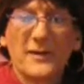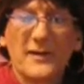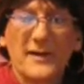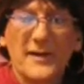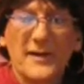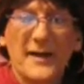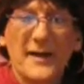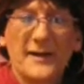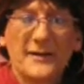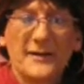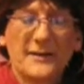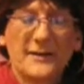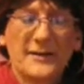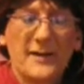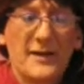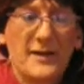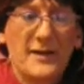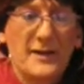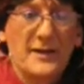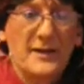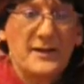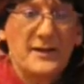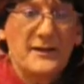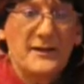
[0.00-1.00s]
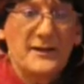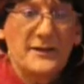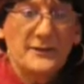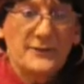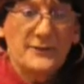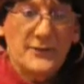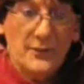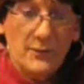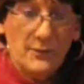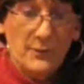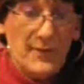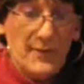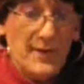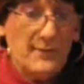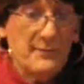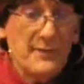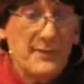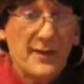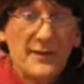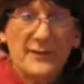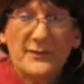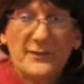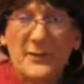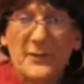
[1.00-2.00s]
He has told them
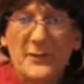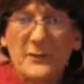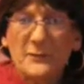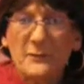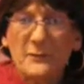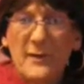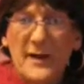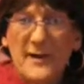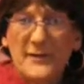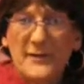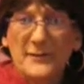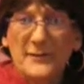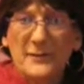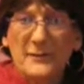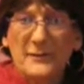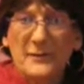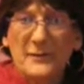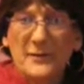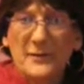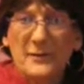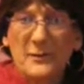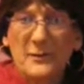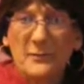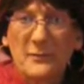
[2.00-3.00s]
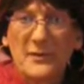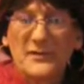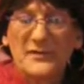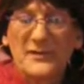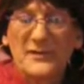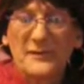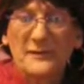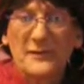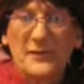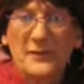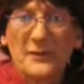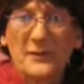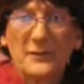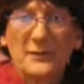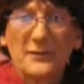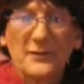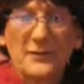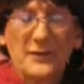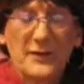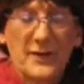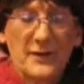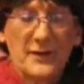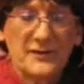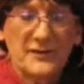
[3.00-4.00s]
that it's her right to feel the way she
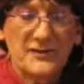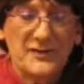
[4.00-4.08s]
feels.